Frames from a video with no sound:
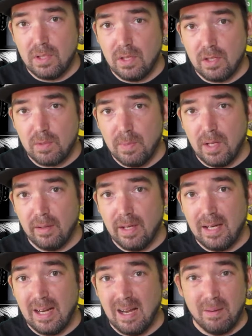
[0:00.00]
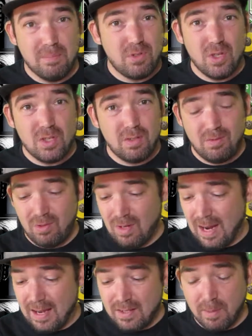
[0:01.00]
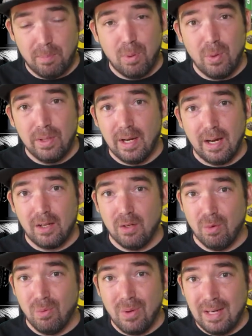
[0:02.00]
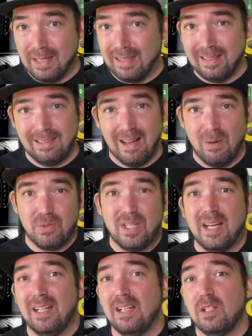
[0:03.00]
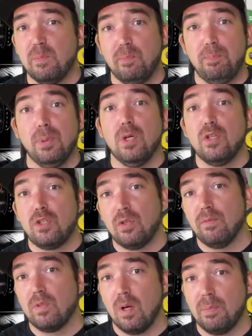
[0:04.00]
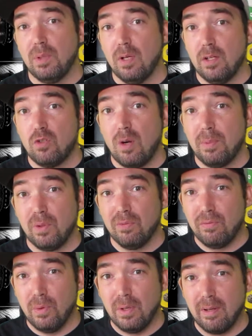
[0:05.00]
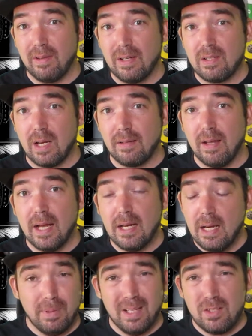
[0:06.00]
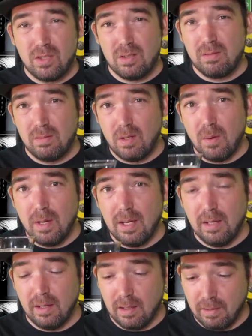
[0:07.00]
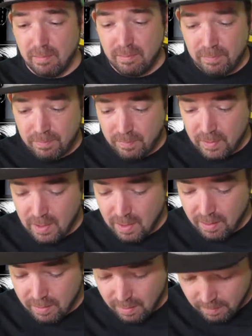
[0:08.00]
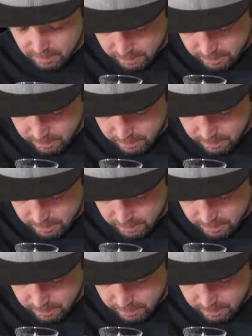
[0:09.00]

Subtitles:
the smell there. Just as I poured it, I was getting these bursts of tropical fruit and things like that, but let's go ahead and get in there.